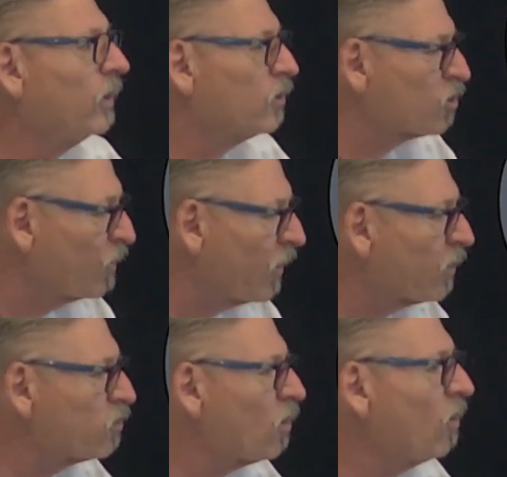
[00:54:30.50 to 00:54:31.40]

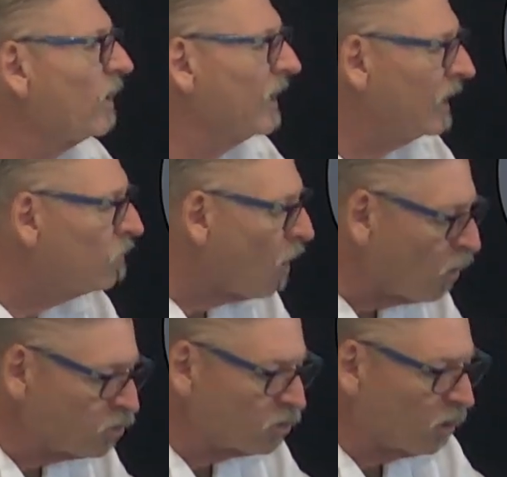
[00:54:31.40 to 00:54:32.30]
spiritual,
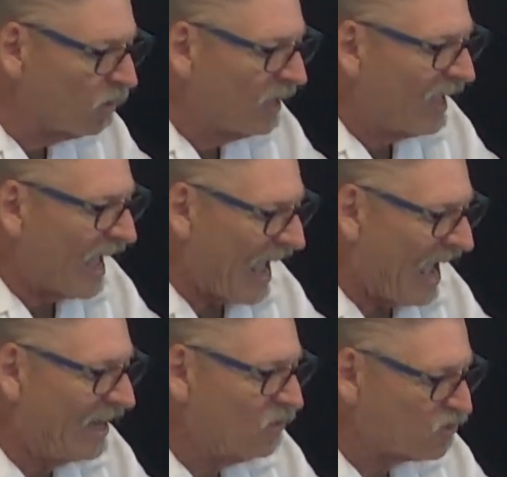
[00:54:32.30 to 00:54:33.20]
emotional,
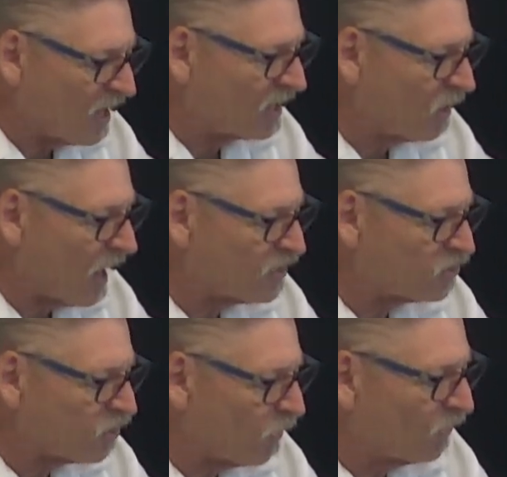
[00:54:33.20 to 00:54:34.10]
and
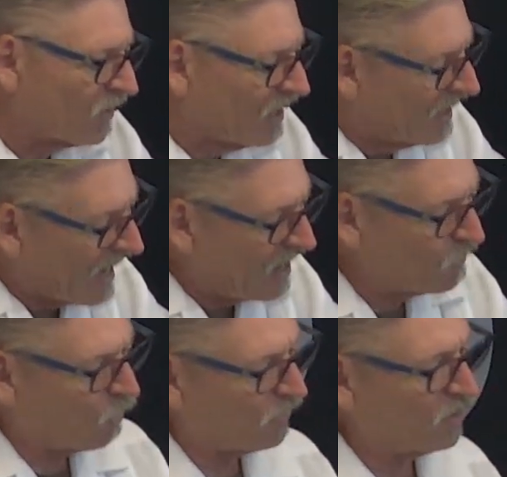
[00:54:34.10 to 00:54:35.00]
psychological.
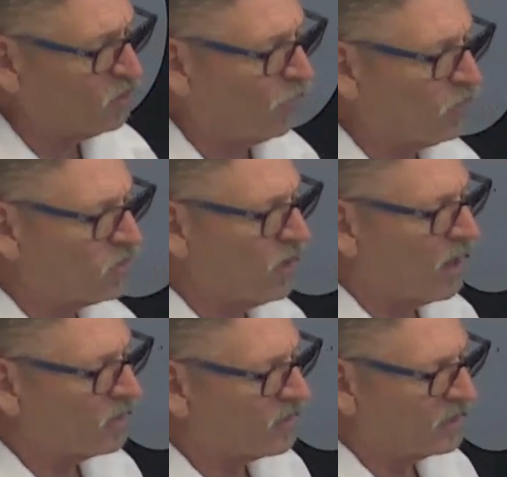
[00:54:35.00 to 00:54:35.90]
And what this verse
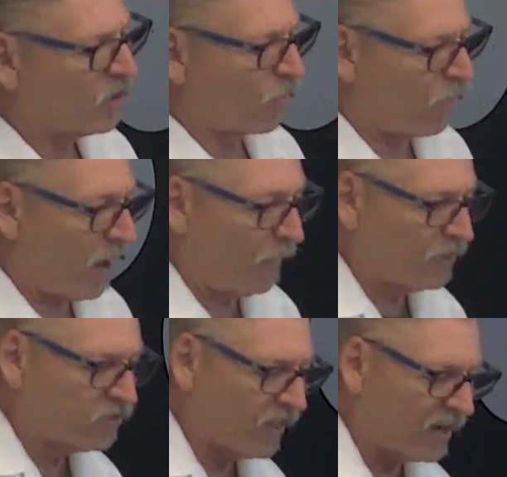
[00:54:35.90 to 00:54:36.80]
does, it's a
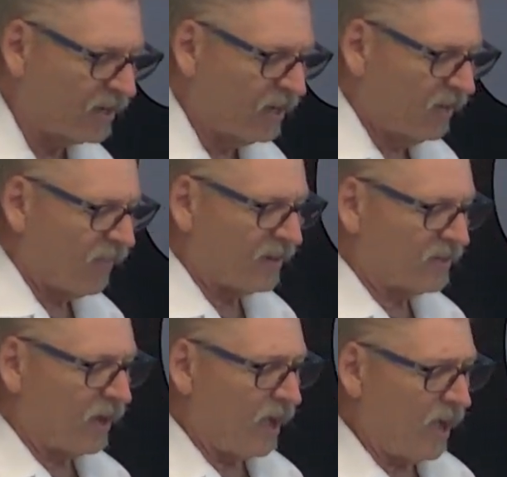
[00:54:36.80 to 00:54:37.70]
promise that, that
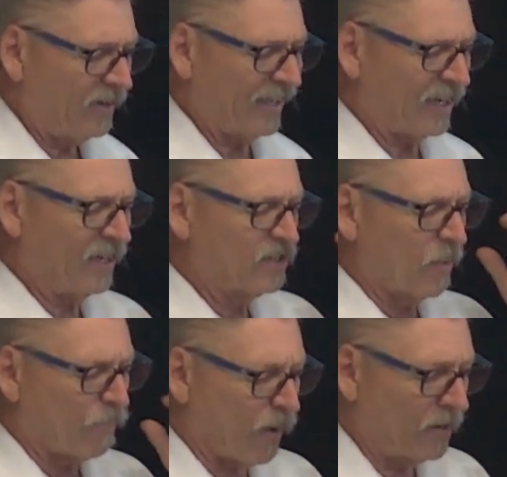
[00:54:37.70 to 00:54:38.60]
God, in His
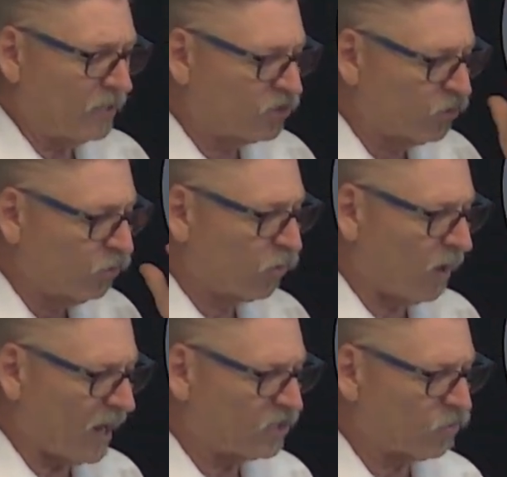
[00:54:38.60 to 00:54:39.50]
abundance through
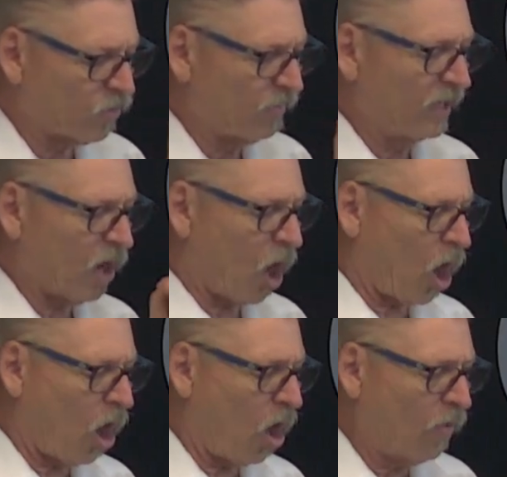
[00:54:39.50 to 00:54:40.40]
Christ, will meet
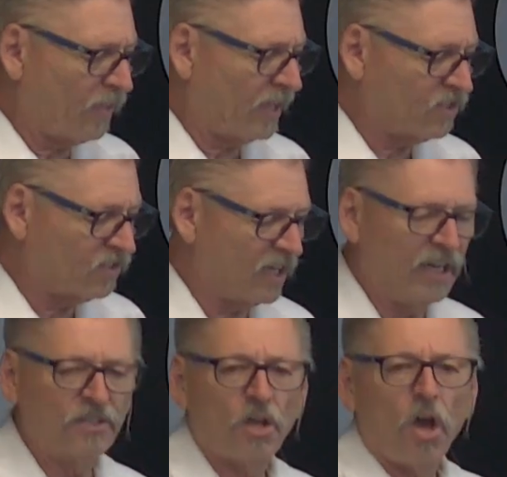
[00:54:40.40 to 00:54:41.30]
all these
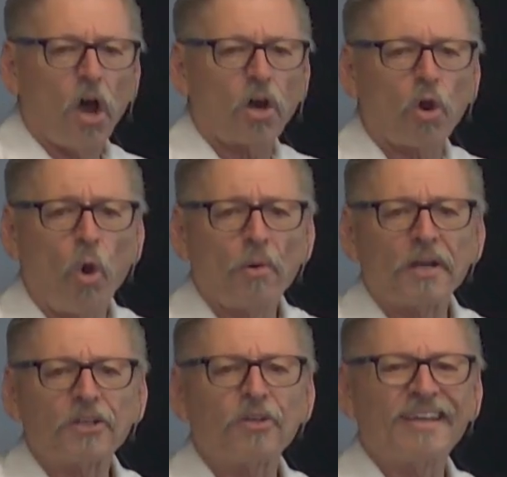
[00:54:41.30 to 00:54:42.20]
needs
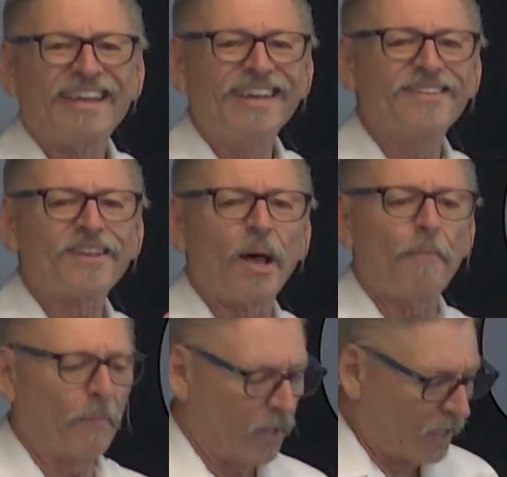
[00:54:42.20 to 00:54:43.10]
according to His, uh,
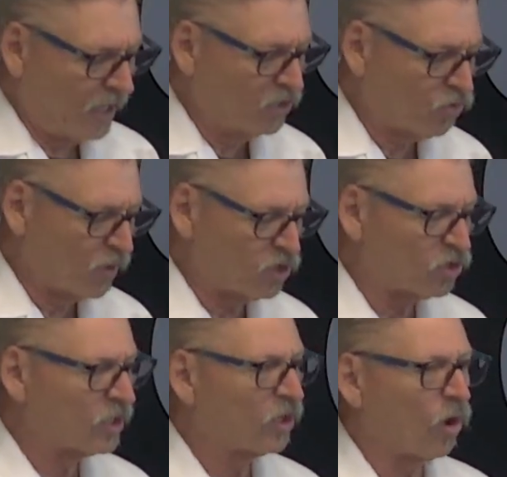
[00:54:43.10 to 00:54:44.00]
his riches
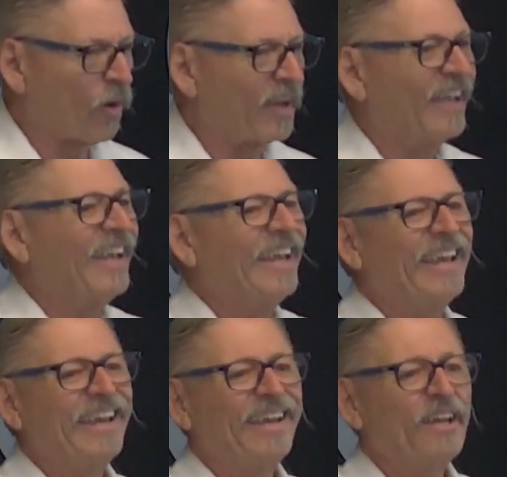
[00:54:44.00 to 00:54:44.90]
and glory,
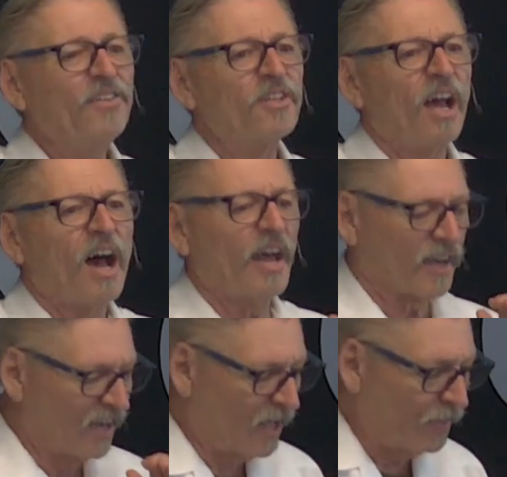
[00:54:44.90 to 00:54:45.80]
His
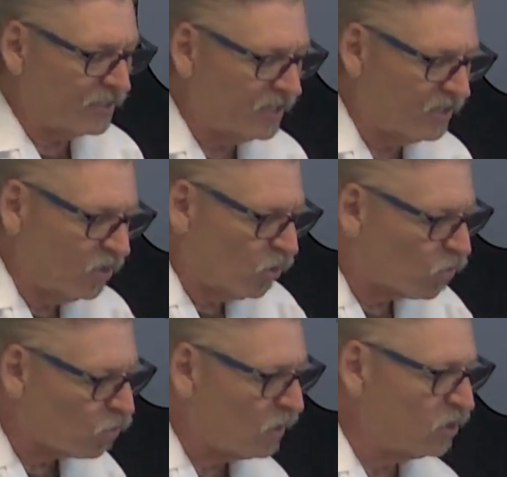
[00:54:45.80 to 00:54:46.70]
unlimited
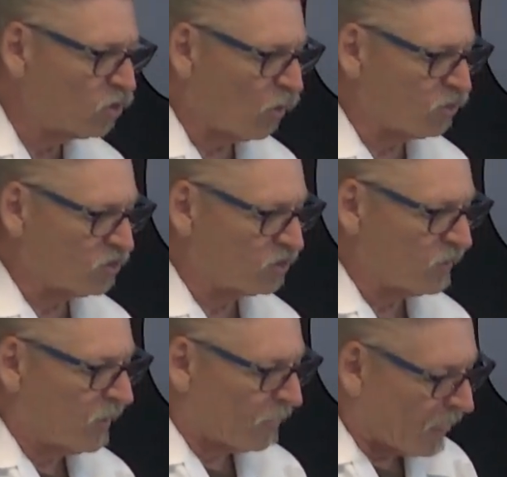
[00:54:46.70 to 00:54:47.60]
resources.
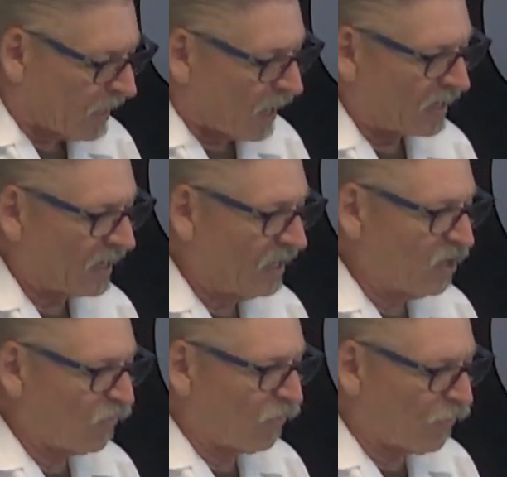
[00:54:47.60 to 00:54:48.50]
Again,
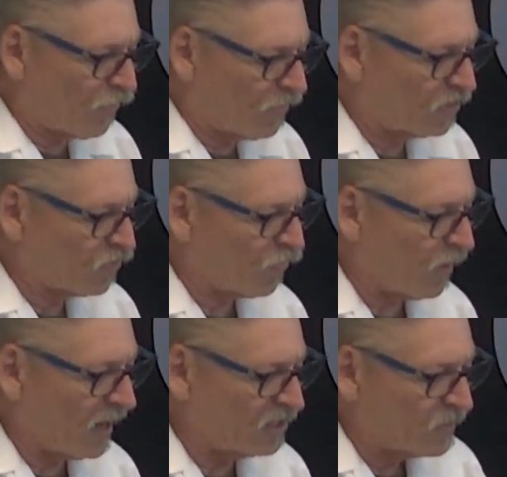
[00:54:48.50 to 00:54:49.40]
the, this
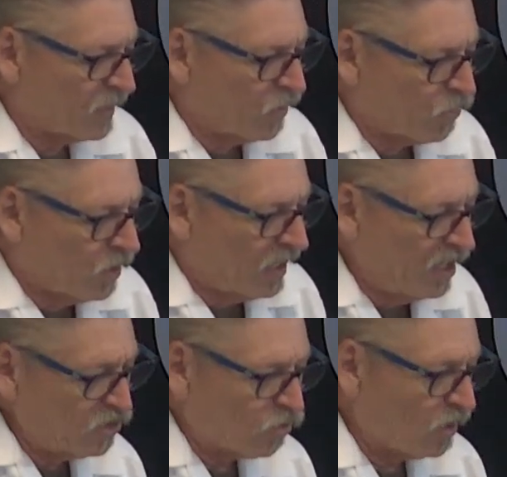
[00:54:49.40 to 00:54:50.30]
phrase
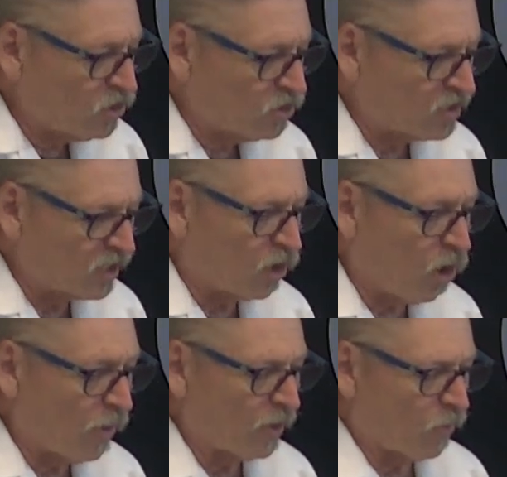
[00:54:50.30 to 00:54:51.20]
his riches and
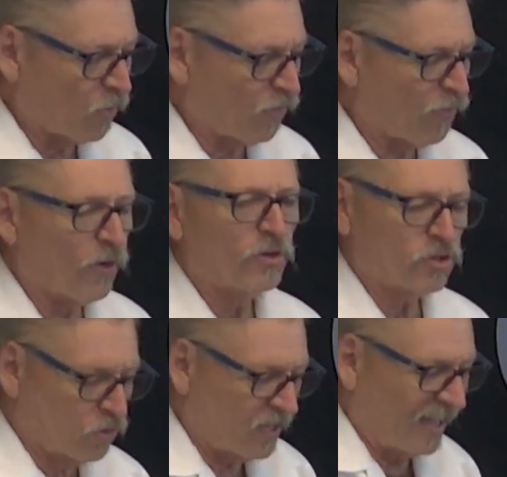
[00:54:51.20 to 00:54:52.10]
glory refers
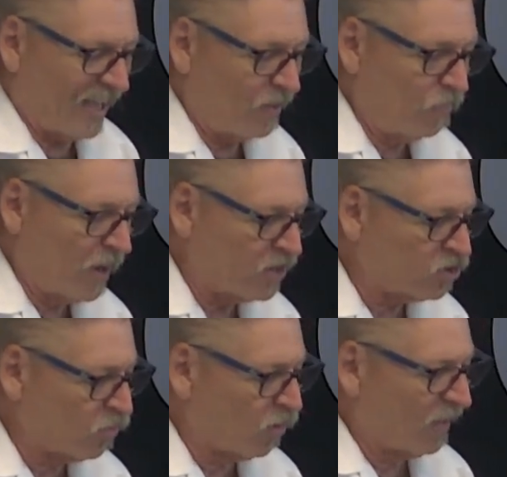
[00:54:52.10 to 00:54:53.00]
to the
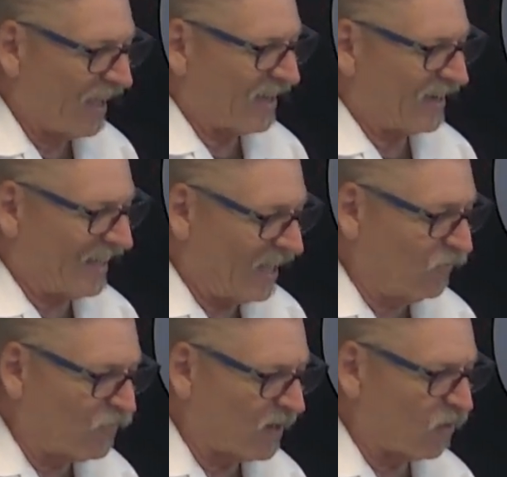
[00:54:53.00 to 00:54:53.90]
immeasurable and
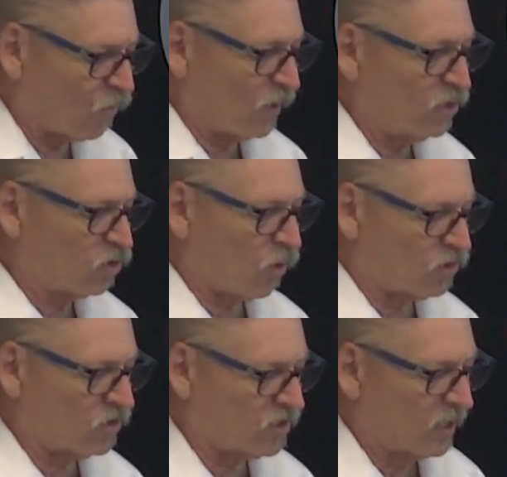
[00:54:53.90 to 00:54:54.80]
infinite
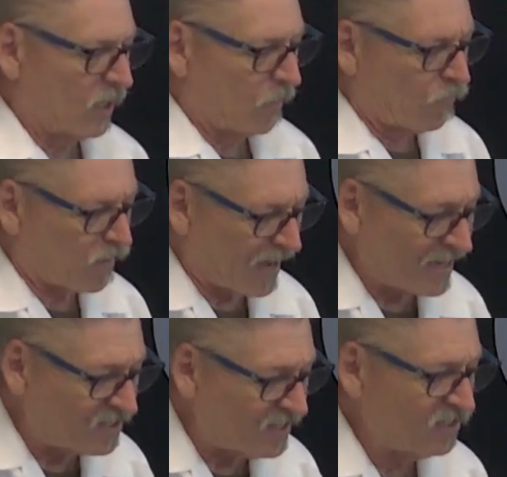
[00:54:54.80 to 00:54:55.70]
resources,
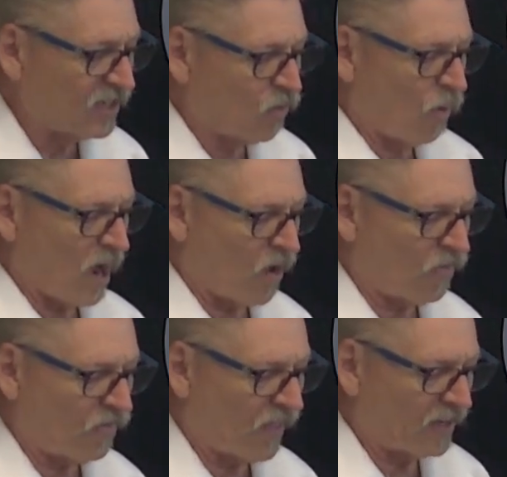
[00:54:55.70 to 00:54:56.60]
blessings, and
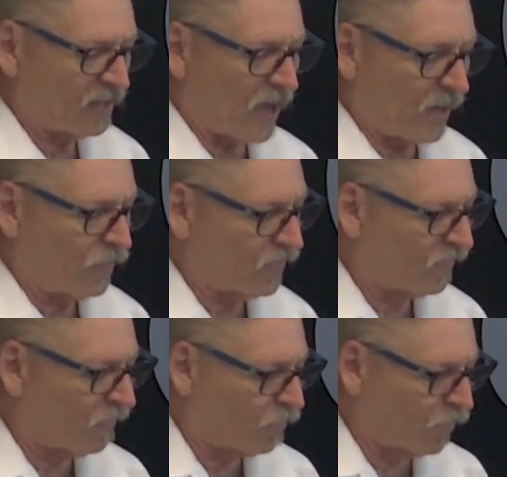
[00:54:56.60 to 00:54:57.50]
wealth that God
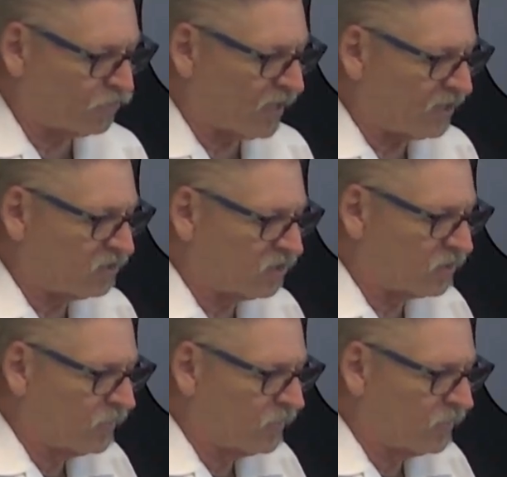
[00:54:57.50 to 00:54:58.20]
possesses